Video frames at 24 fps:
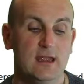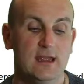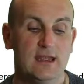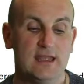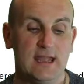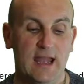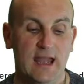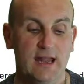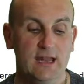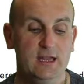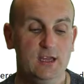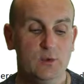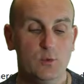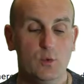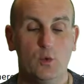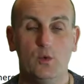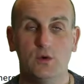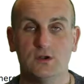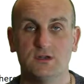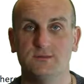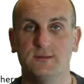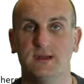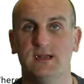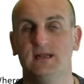can you
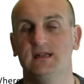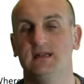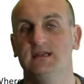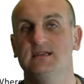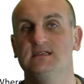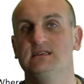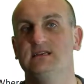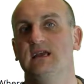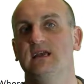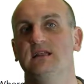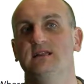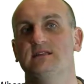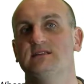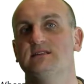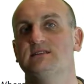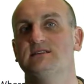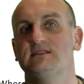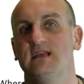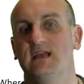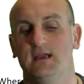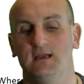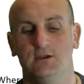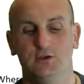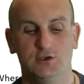automatically say that the
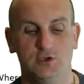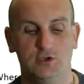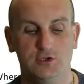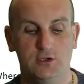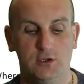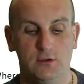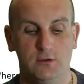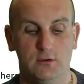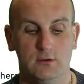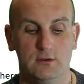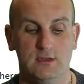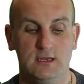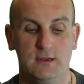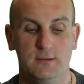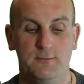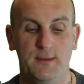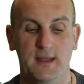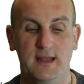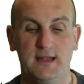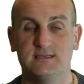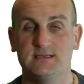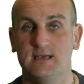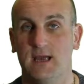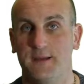second student did
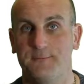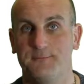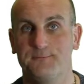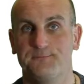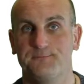better?